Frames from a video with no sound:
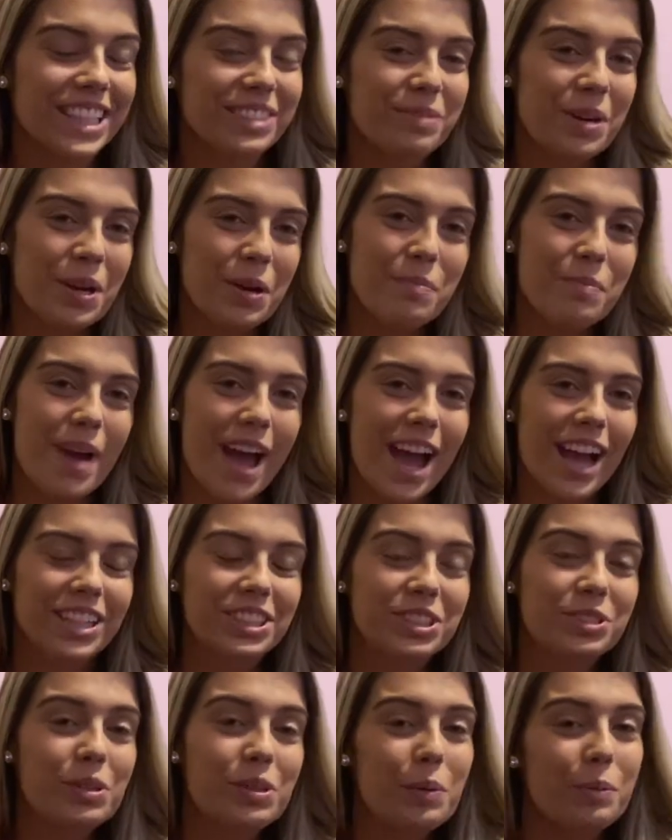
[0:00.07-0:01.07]
and welcome back
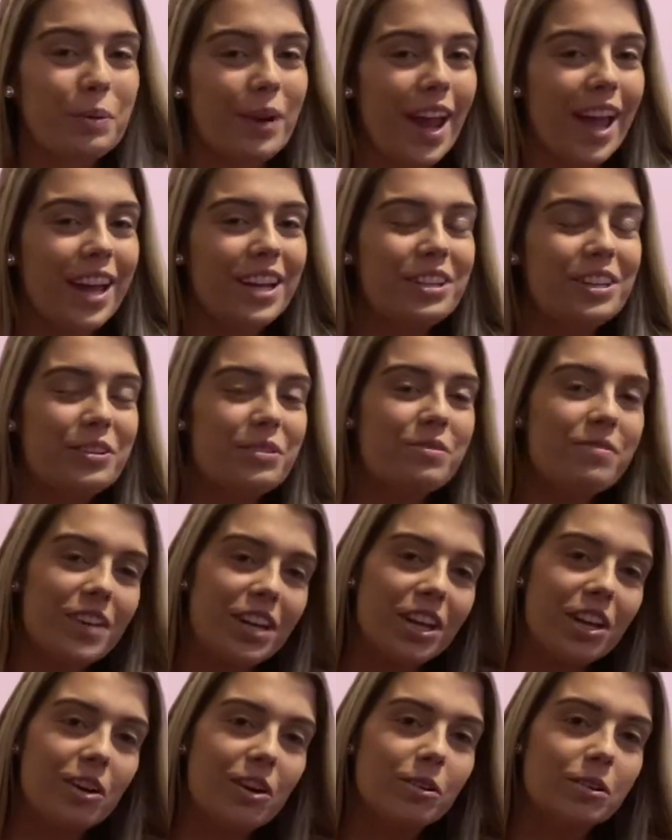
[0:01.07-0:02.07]
to a brand new
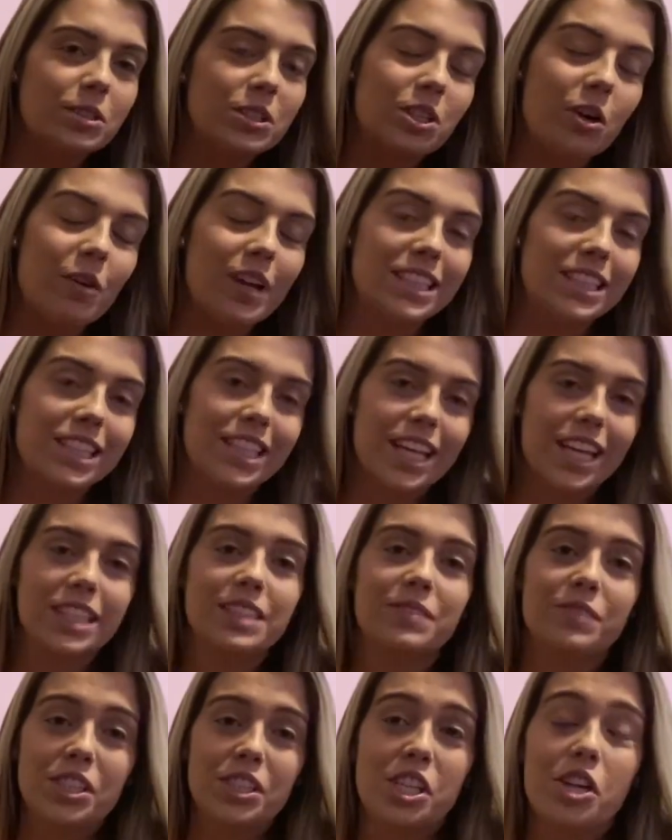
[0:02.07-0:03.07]
video. So in
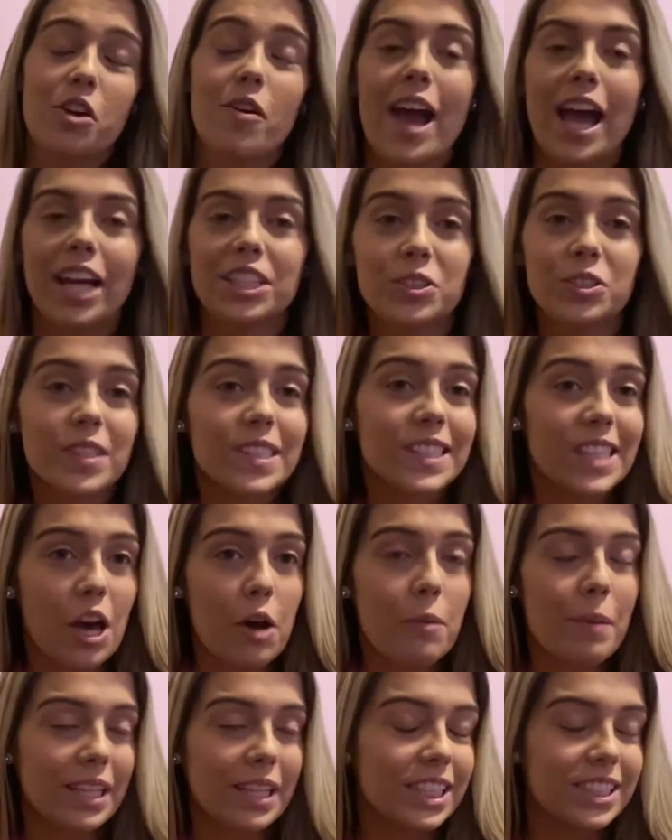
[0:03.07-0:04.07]
today's video, as you can
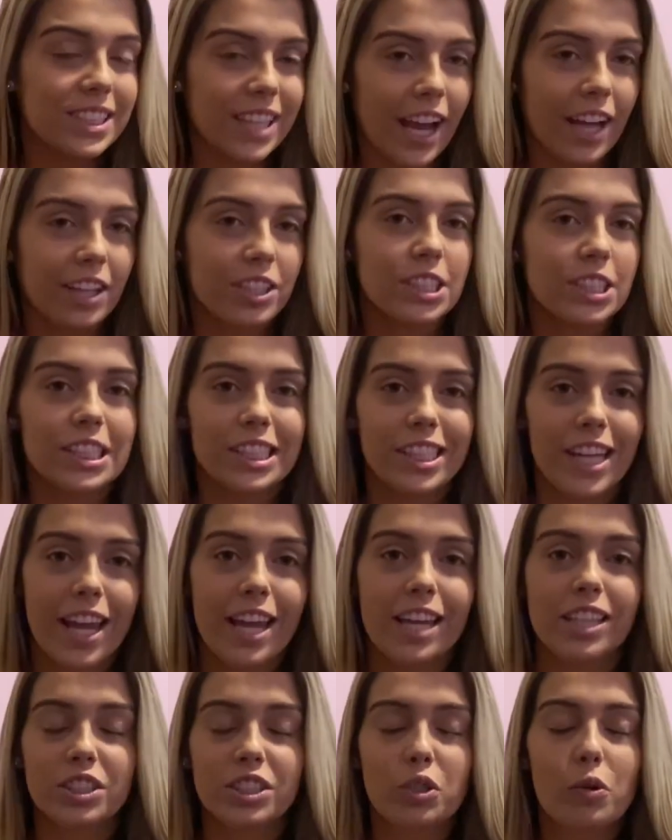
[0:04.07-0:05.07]
tell by the title,
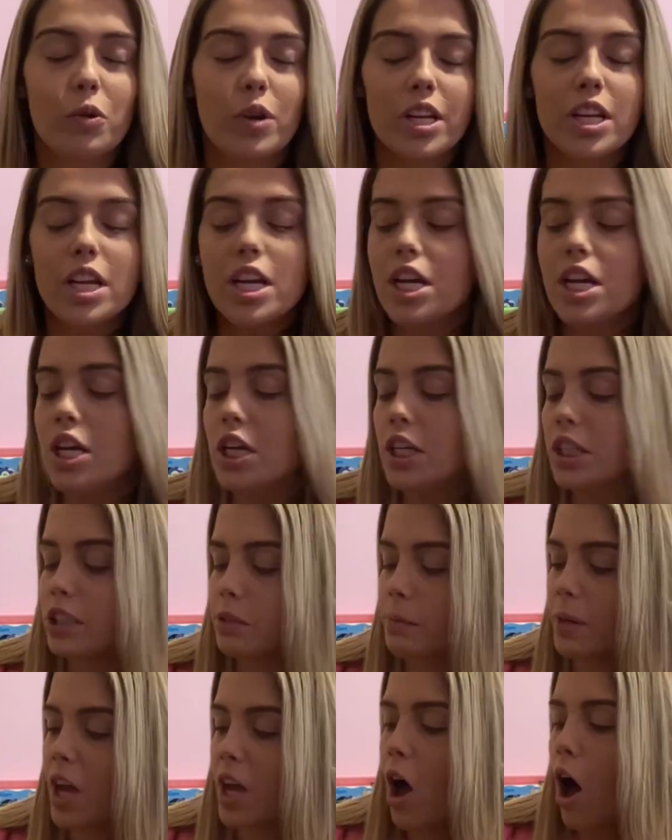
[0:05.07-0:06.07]
today is going
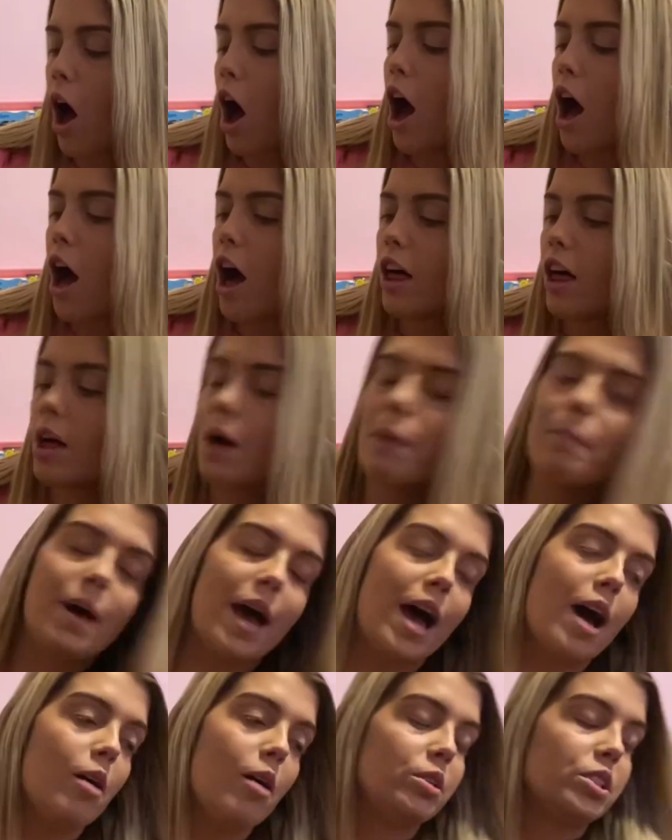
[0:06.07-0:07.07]
to be all
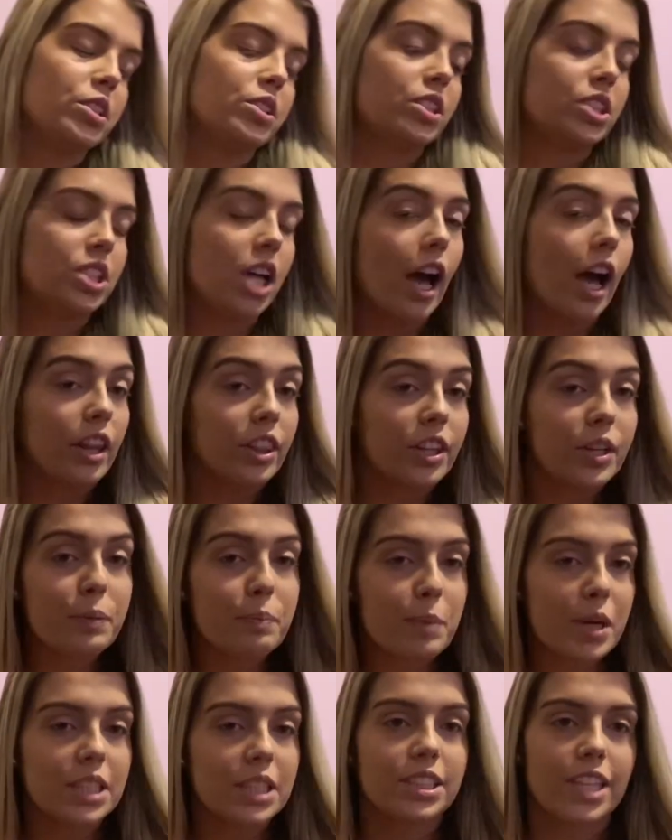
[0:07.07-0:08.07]
about the toddler
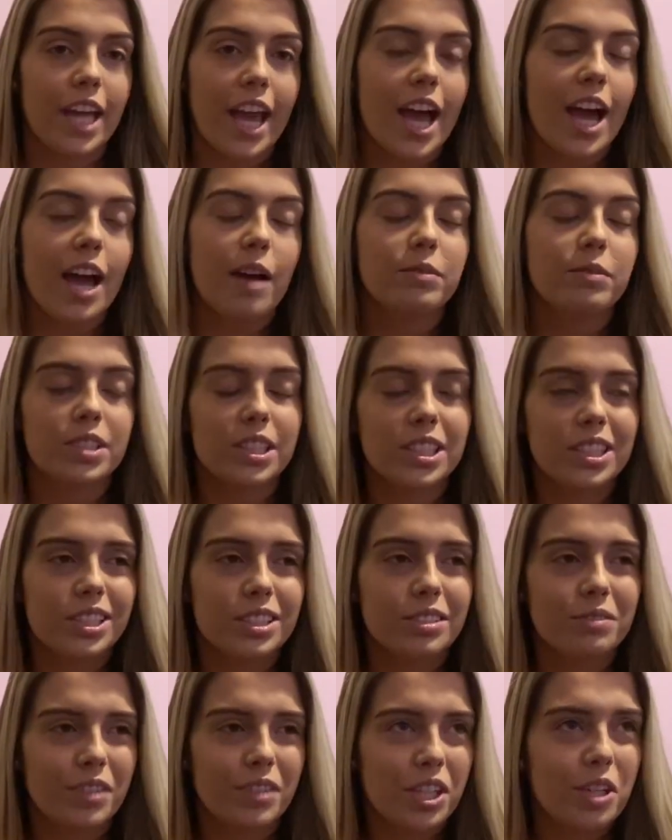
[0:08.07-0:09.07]
must-haves. This
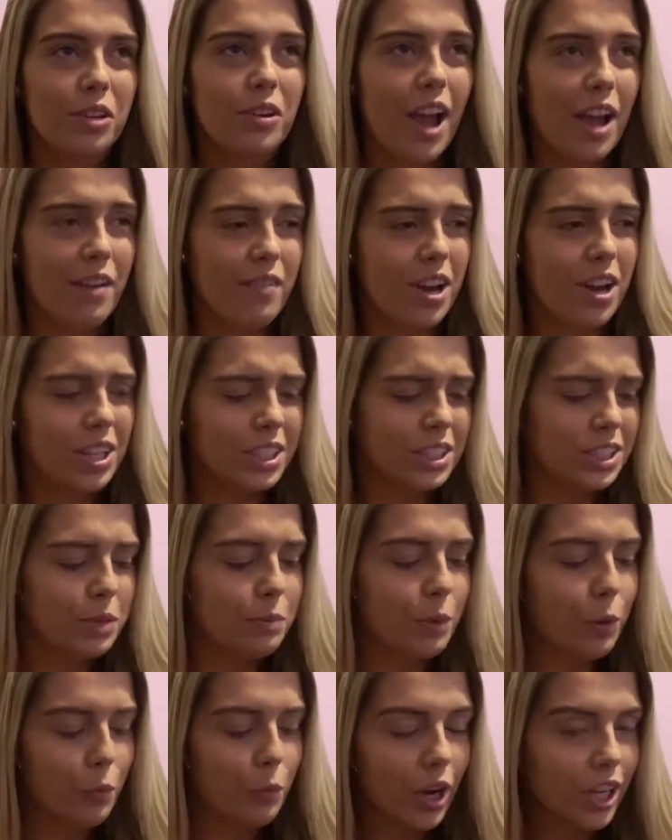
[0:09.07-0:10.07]
is a video I've honestly
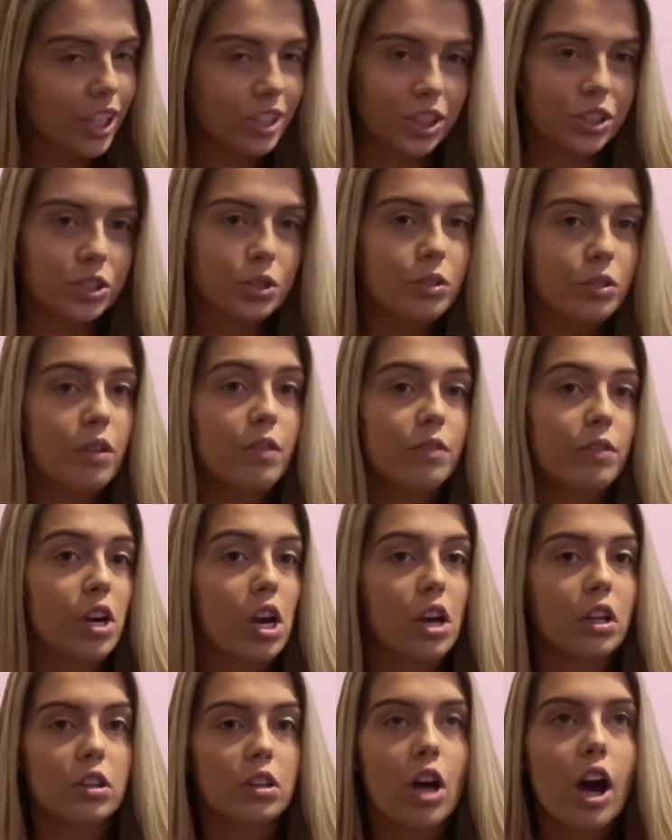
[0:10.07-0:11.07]
been wanting to do for
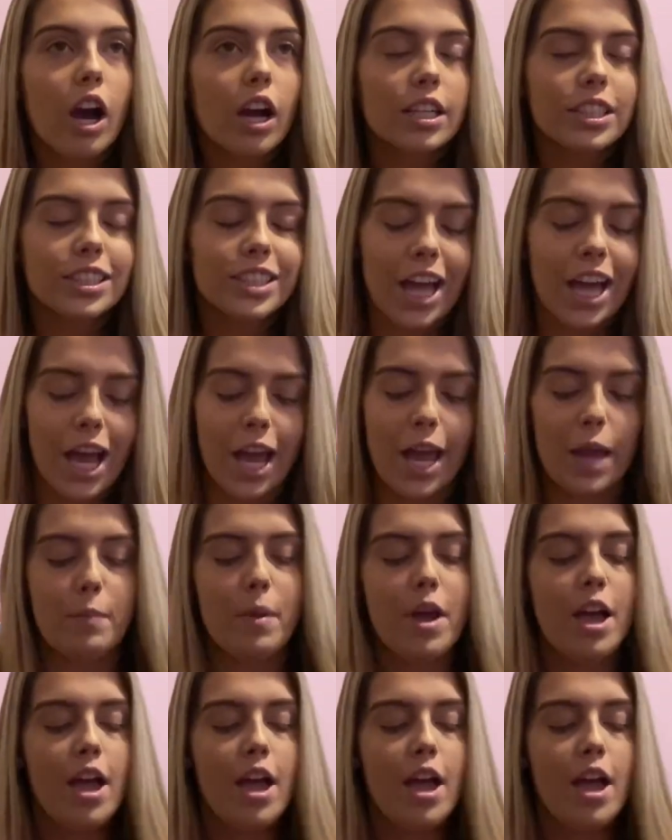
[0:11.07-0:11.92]
a long time.